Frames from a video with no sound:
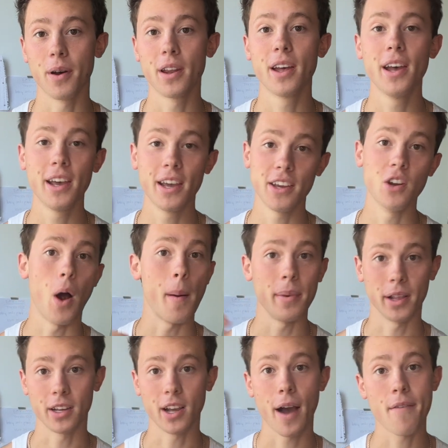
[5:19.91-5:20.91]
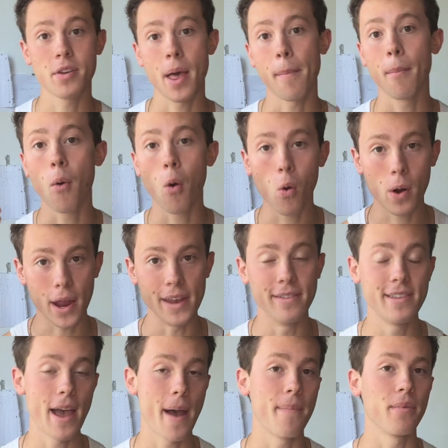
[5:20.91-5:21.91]
But I'm going to cover that more
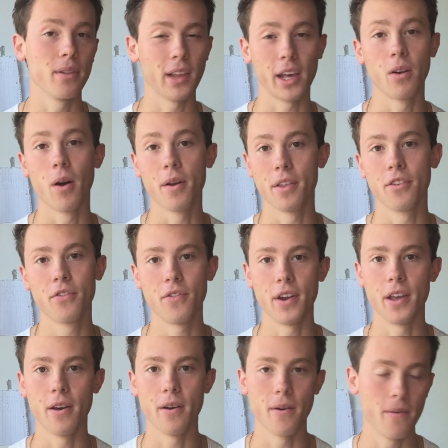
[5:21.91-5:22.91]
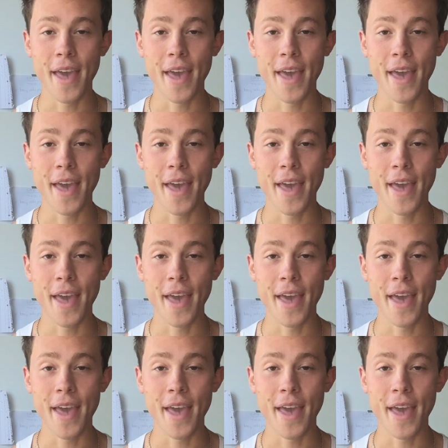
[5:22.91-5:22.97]
in depth later on in this video.